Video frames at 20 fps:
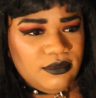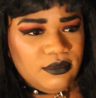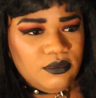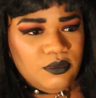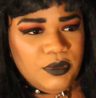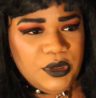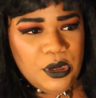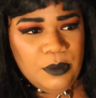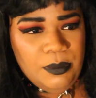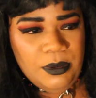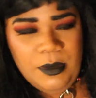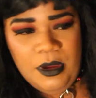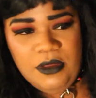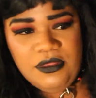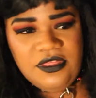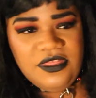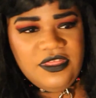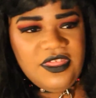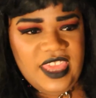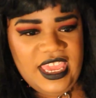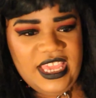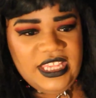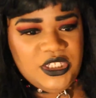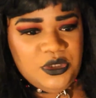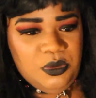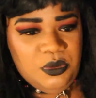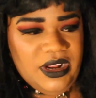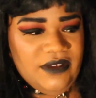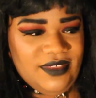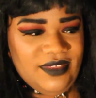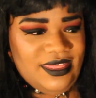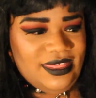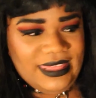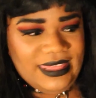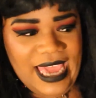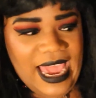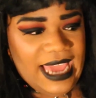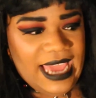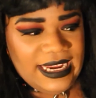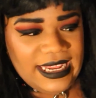we don't promote this, whatever
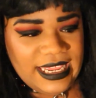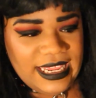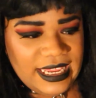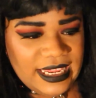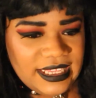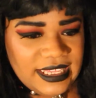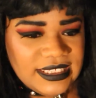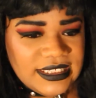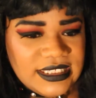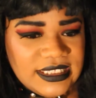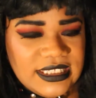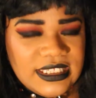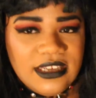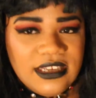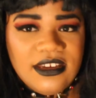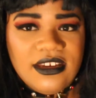that is.